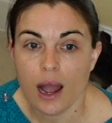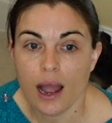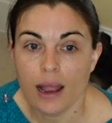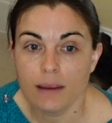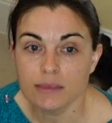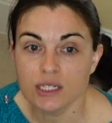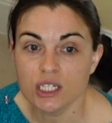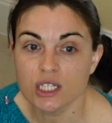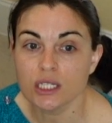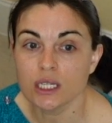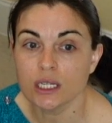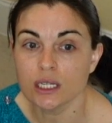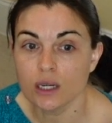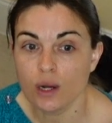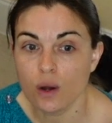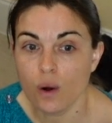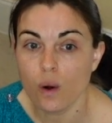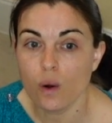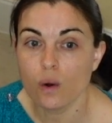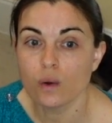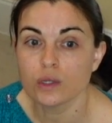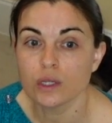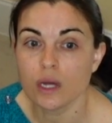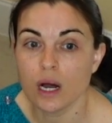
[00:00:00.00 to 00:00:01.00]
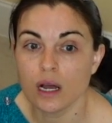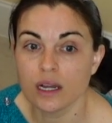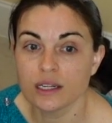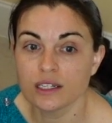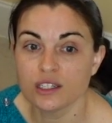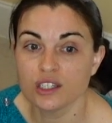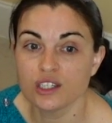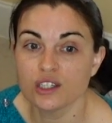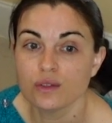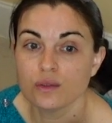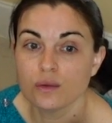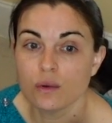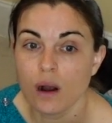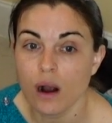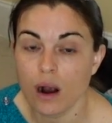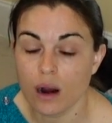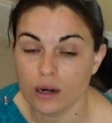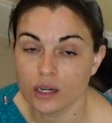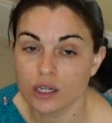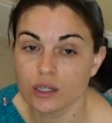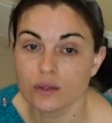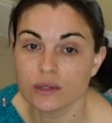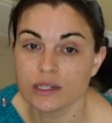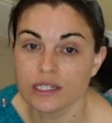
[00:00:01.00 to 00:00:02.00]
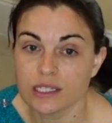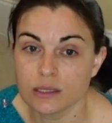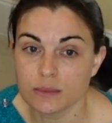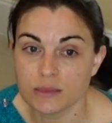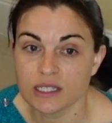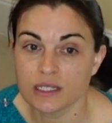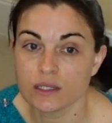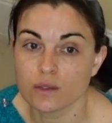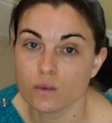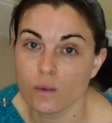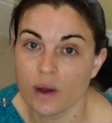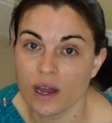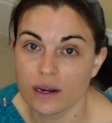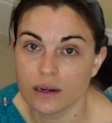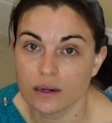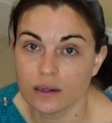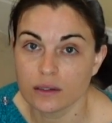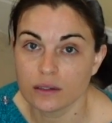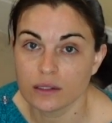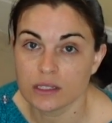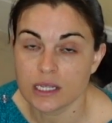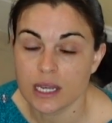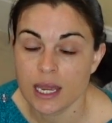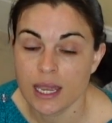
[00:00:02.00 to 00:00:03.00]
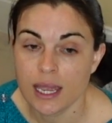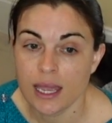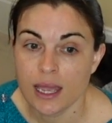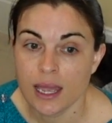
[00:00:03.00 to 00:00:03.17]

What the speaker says: I'm just gonna hold on to our Christmas sweaters,